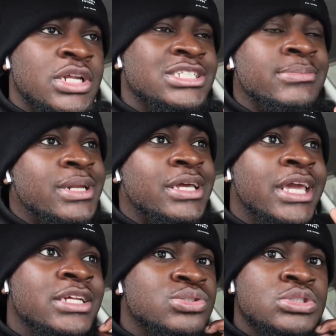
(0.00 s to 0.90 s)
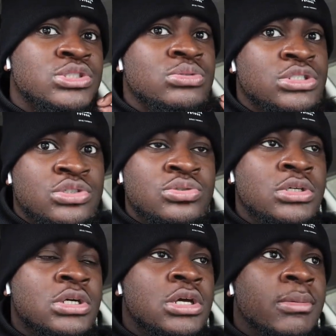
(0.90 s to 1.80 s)
I say by the end of twenty twenty-two,
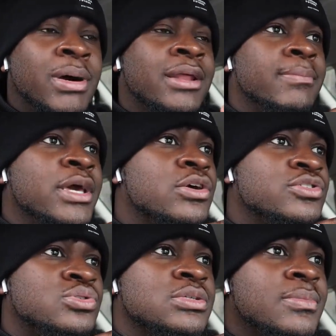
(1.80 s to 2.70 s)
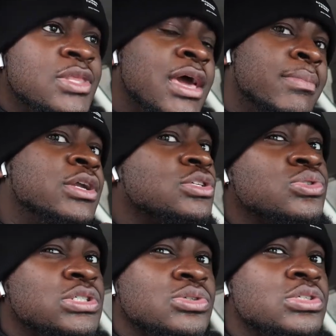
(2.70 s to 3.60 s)
by the middle, middle. of, yeah, middle of
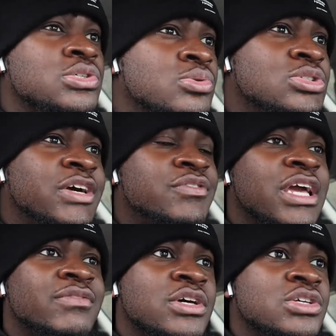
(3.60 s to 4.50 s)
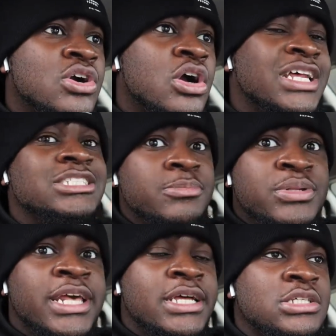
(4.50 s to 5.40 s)
twenty twenty-two, we'll definitely have another car. That's the
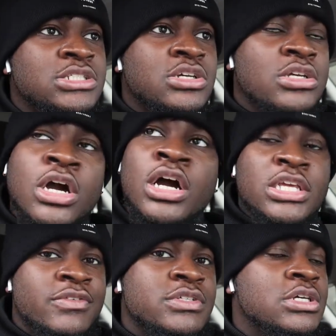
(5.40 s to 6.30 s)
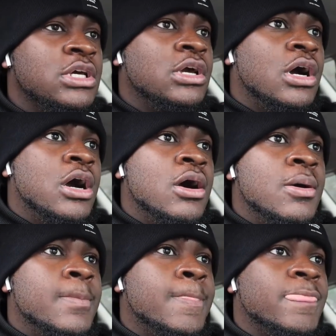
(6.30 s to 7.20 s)
plan, at least God-given,
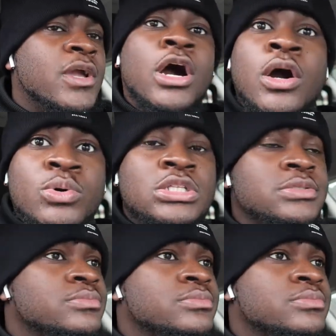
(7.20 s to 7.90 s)
um, God willing.